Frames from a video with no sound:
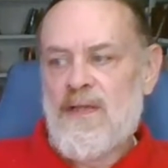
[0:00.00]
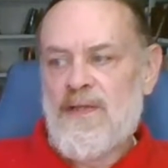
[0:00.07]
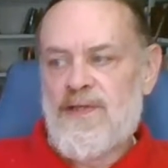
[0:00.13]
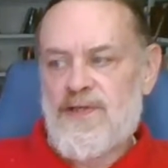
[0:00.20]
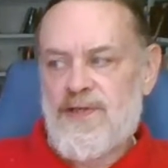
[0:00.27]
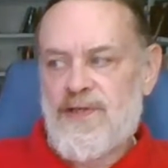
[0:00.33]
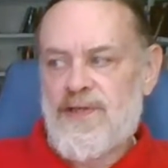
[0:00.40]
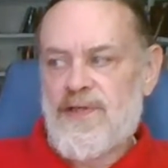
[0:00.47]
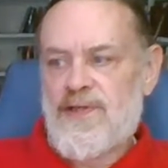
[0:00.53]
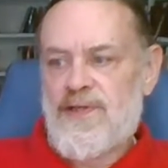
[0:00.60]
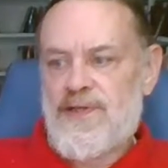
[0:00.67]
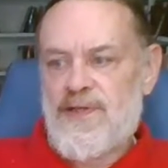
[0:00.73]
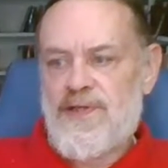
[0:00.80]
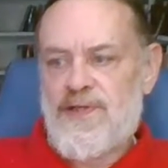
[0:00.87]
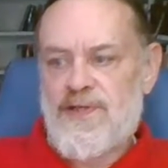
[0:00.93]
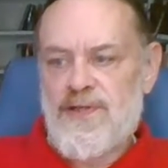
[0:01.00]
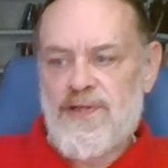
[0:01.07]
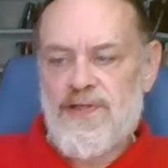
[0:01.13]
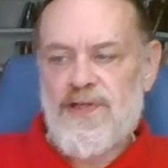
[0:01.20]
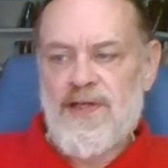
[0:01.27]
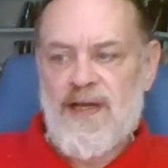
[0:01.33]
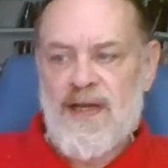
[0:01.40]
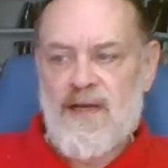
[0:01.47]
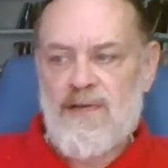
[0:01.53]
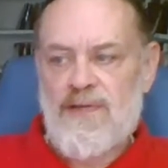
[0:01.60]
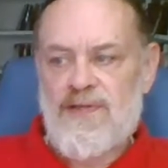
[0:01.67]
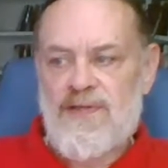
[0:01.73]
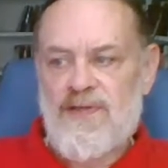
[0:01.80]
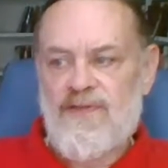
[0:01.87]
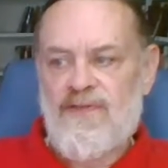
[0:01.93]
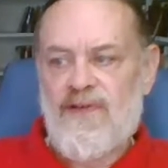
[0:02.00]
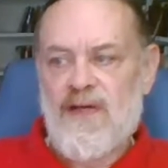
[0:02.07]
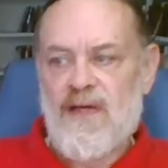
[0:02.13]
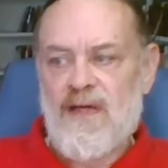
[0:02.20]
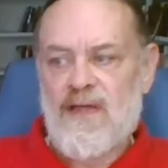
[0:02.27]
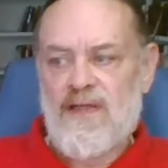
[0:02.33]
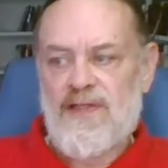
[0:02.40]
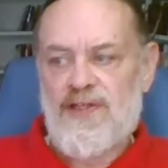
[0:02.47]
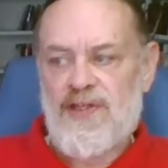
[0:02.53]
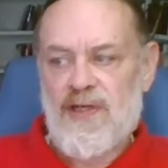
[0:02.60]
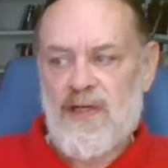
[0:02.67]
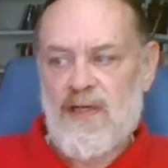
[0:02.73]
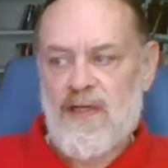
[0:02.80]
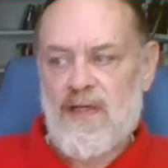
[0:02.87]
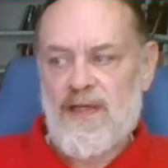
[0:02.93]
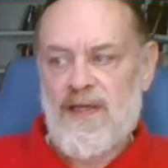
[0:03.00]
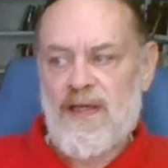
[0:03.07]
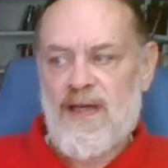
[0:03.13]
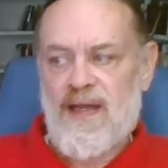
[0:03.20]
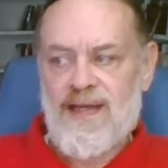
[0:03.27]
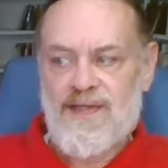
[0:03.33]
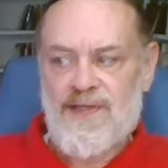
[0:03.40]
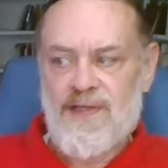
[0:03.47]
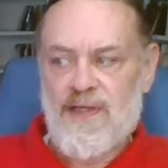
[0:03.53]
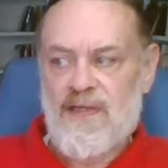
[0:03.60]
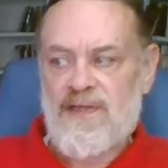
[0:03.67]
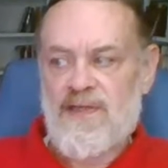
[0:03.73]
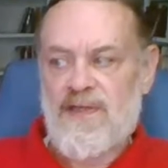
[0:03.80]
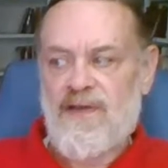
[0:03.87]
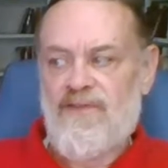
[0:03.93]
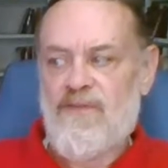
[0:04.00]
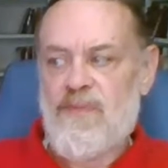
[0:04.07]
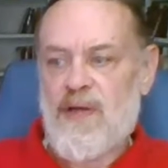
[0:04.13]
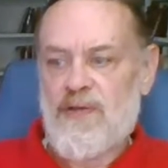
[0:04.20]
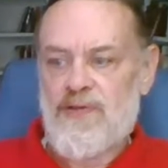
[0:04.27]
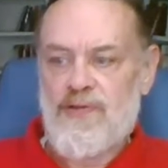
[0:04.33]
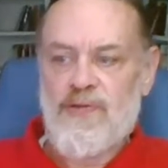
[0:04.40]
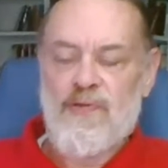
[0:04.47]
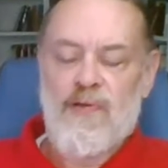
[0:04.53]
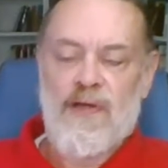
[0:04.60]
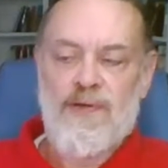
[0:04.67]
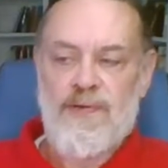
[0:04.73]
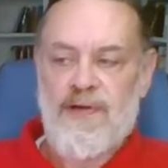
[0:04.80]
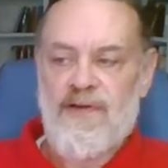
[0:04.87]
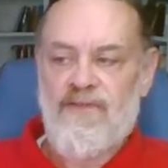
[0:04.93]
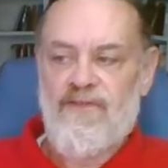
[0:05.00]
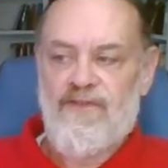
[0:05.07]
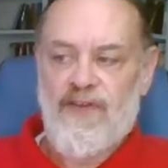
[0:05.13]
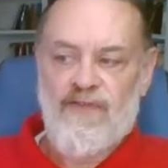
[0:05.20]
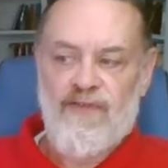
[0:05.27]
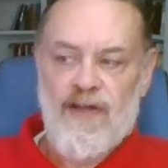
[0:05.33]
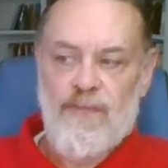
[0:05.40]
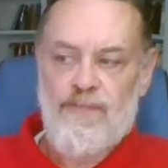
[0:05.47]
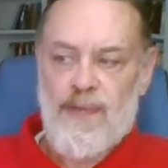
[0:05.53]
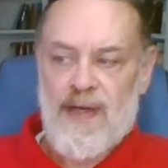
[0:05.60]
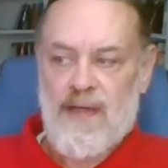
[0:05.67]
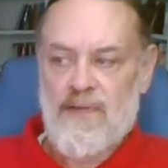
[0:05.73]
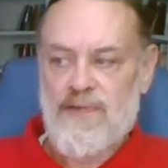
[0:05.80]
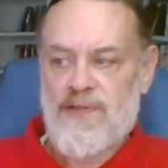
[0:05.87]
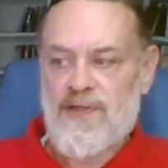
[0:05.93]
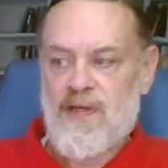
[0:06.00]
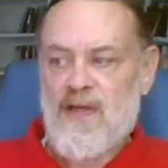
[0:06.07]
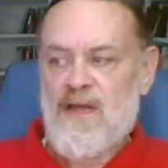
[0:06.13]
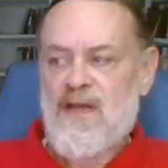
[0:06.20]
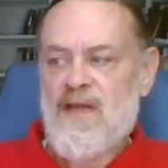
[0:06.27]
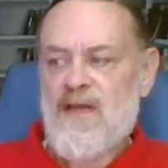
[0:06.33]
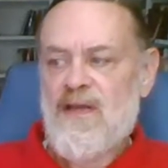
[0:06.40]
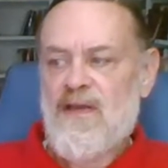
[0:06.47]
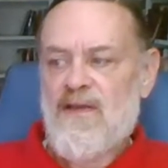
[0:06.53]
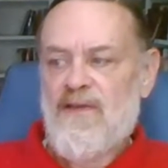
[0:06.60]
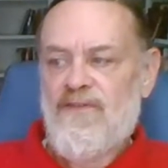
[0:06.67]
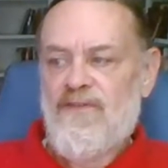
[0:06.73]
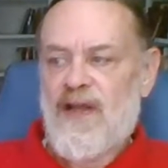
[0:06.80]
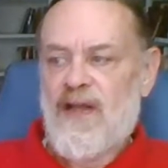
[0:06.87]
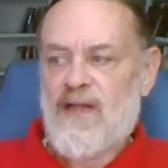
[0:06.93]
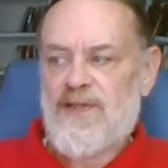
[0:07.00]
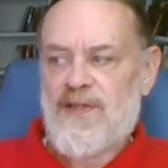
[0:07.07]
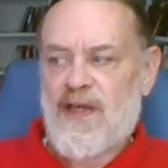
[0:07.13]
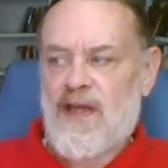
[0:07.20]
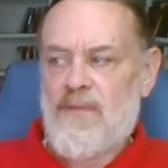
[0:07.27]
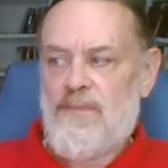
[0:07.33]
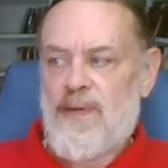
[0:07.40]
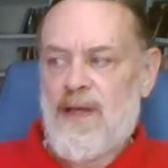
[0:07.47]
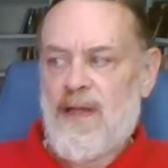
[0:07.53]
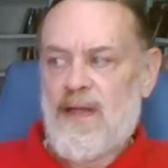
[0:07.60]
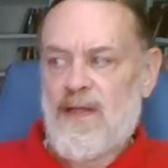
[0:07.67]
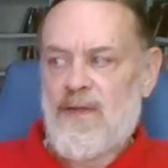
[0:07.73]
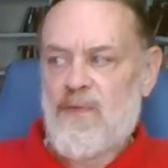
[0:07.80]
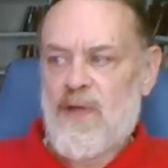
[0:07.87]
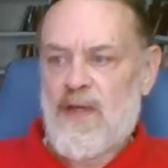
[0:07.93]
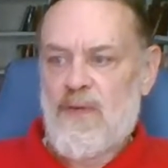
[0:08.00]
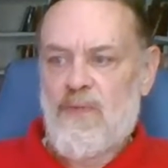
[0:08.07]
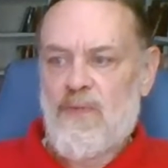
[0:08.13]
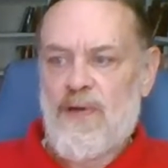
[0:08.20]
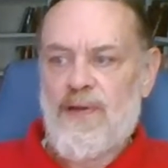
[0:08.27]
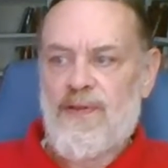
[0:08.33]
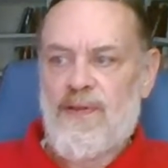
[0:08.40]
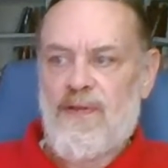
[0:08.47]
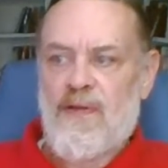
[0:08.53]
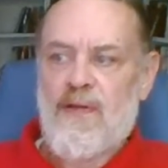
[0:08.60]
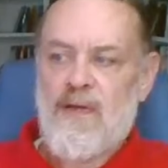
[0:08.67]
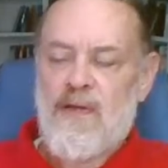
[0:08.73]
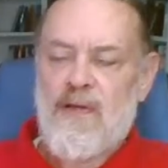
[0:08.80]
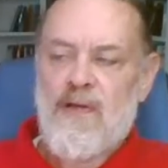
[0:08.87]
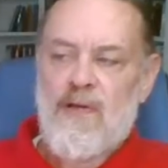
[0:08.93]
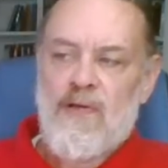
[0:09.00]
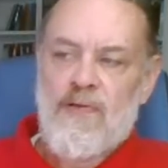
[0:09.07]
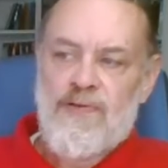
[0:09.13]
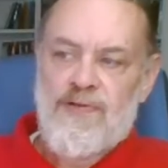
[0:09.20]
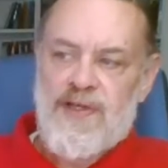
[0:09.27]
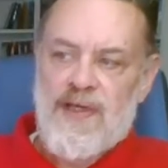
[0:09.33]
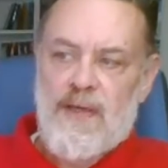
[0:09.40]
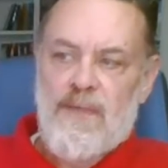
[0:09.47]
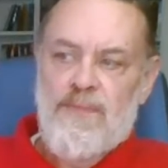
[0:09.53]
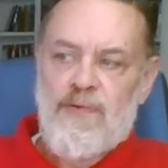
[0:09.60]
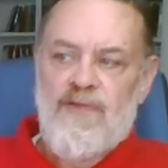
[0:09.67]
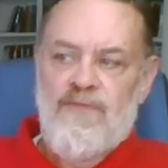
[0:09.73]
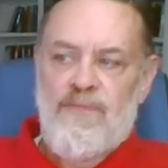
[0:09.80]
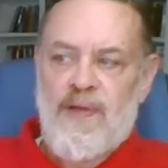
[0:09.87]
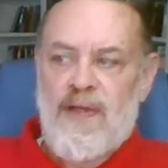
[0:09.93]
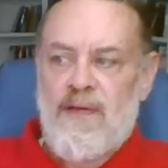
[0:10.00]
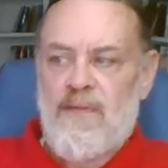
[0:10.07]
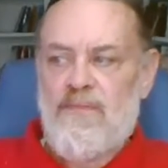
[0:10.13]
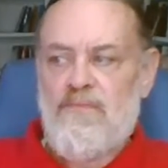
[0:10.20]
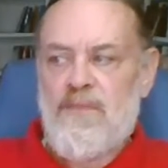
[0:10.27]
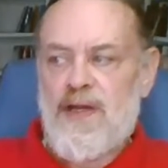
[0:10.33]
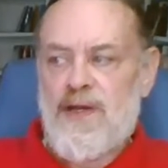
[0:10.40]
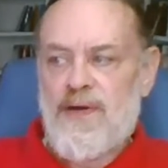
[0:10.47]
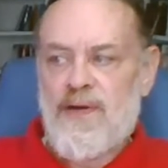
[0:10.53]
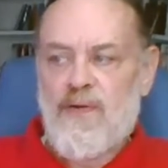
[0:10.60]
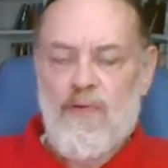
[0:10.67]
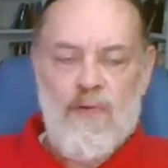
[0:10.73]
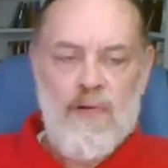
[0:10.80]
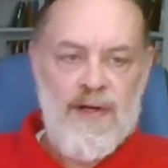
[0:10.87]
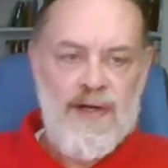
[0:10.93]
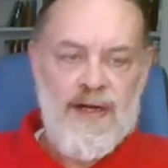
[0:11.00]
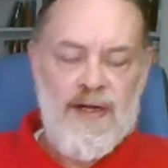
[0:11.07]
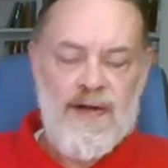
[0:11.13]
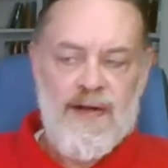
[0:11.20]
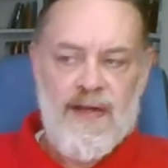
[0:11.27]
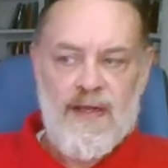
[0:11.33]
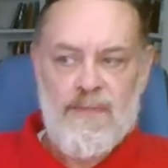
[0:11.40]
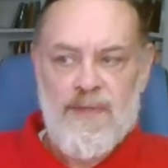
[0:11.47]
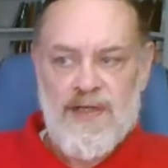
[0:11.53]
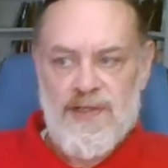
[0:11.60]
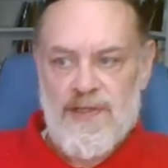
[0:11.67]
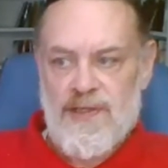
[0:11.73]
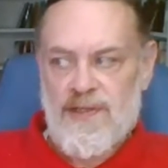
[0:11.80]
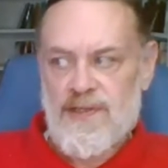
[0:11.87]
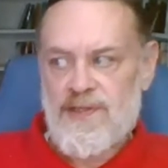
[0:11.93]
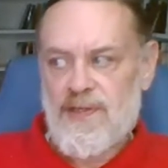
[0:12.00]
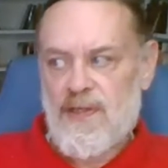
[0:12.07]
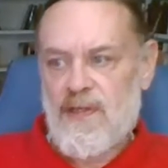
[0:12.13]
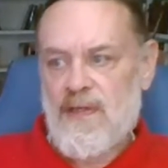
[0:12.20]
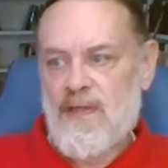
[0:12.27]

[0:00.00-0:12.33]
the Cistercian house of Coggeshall in Essex of about 250 pounds fell to Capel and Wentworth, who seem to have been mere ordinary commissioners,